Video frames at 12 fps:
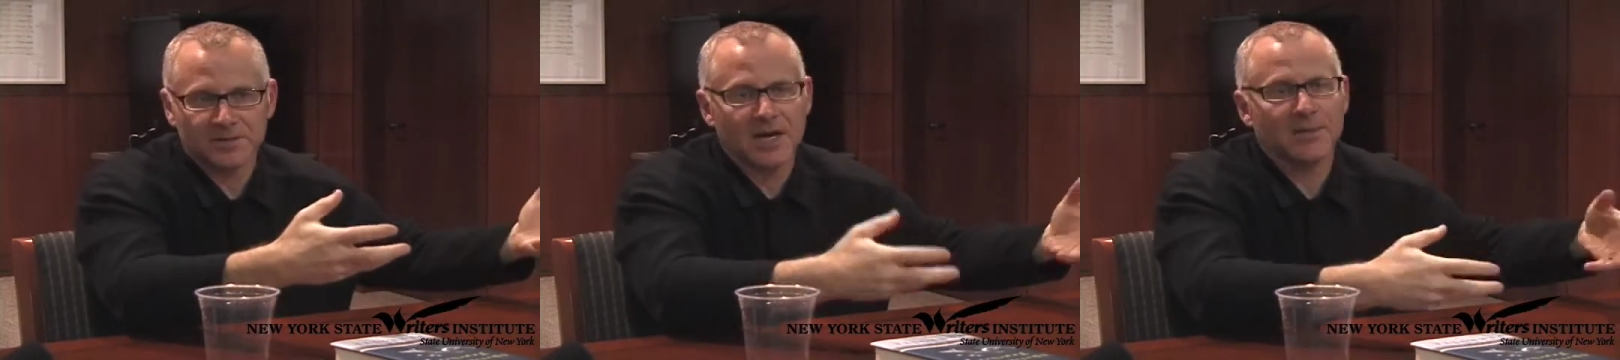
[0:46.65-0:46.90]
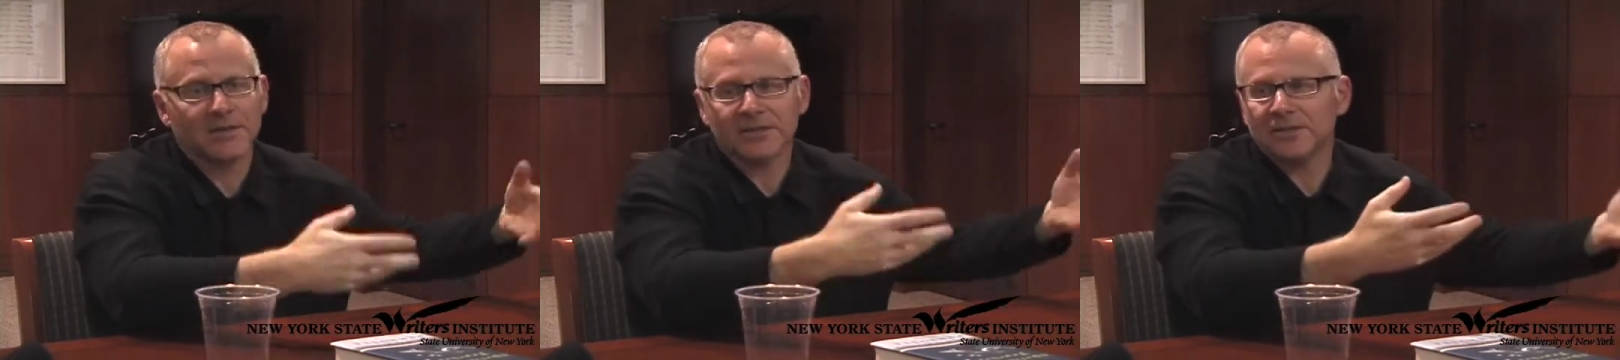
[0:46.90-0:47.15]

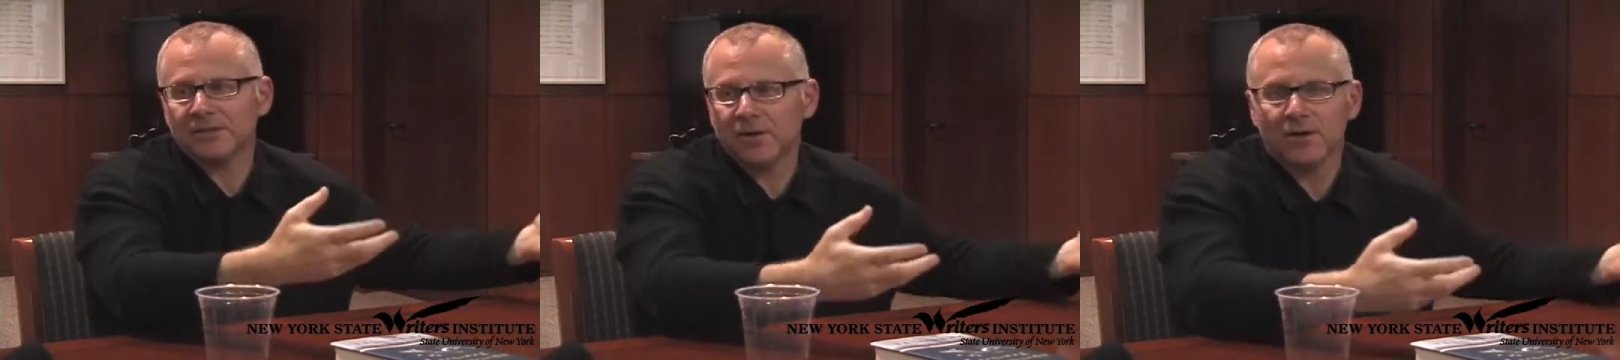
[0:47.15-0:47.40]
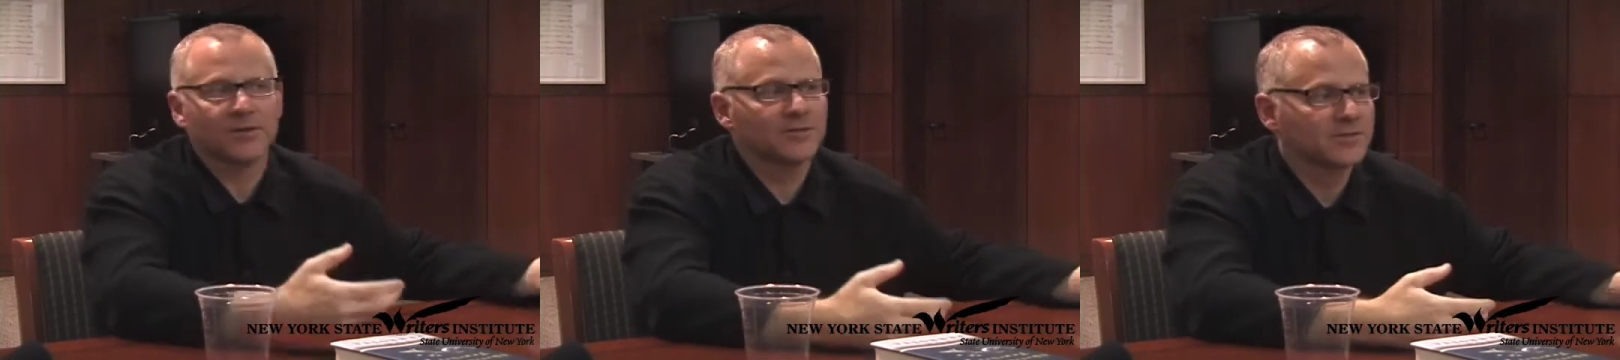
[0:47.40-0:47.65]
comically
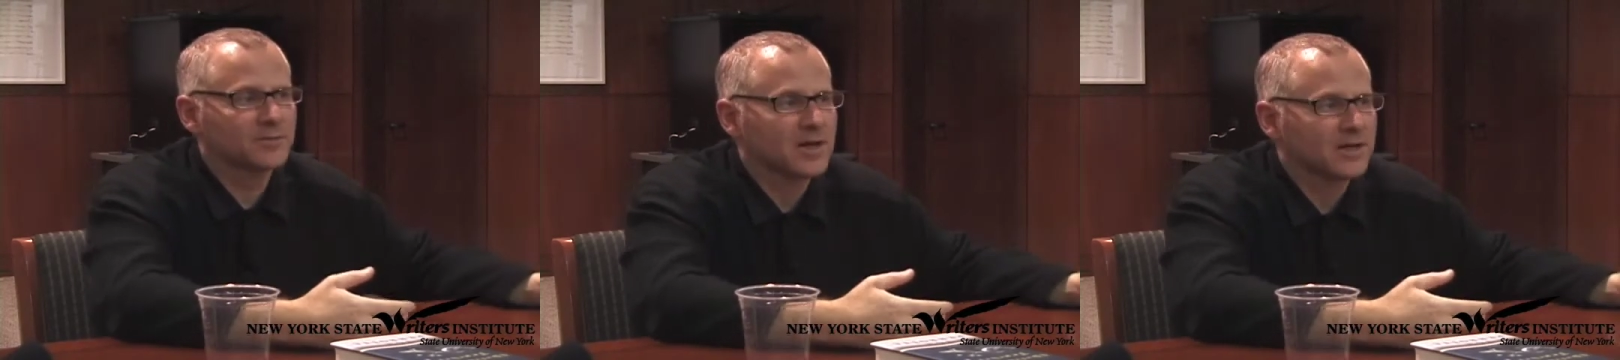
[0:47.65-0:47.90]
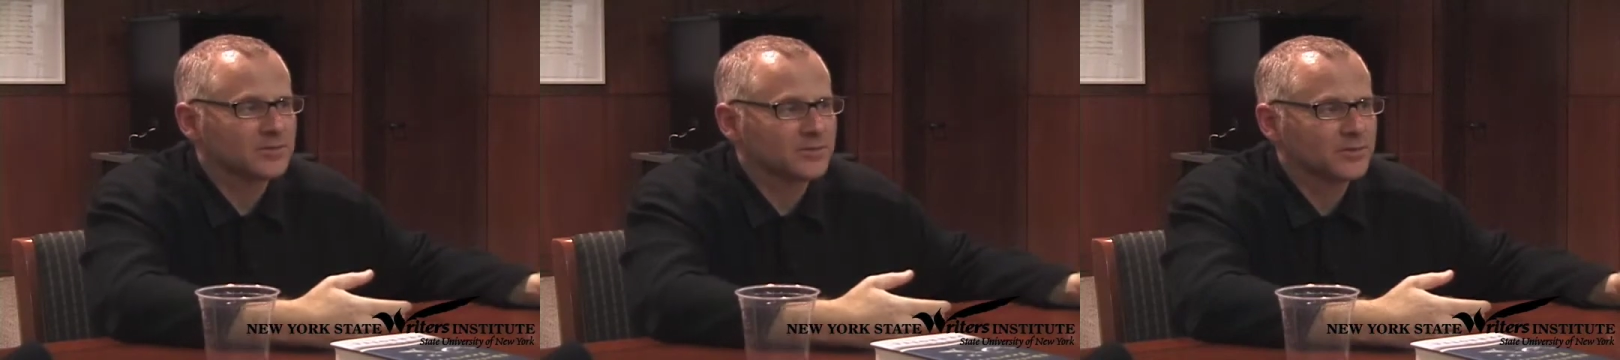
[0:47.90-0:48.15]
large as
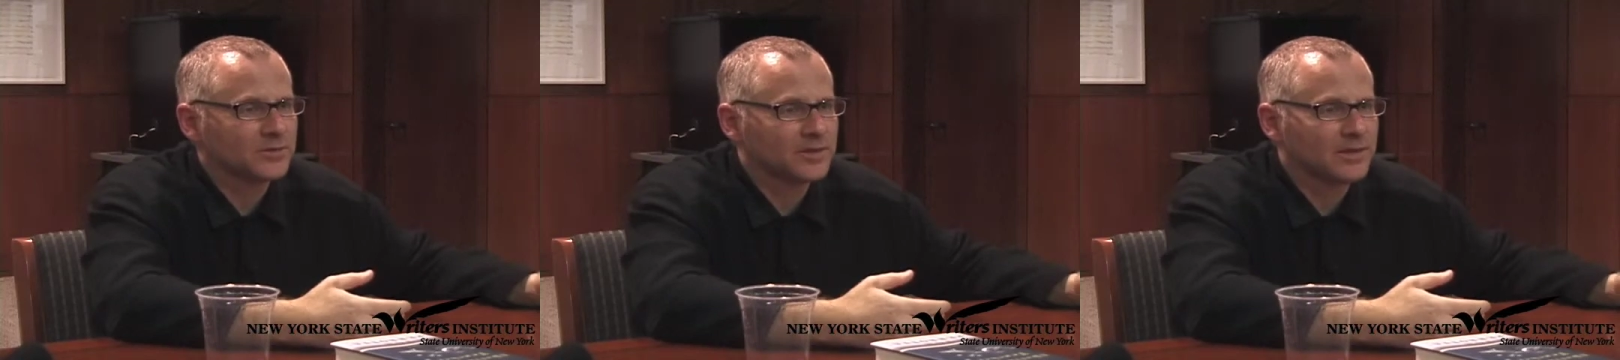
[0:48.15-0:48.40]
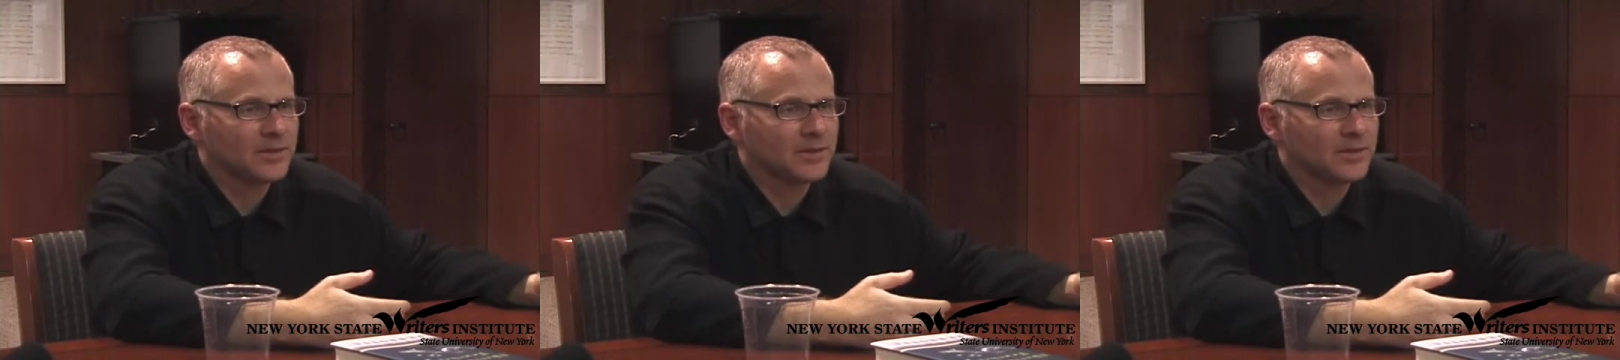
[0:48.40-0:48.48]
possible.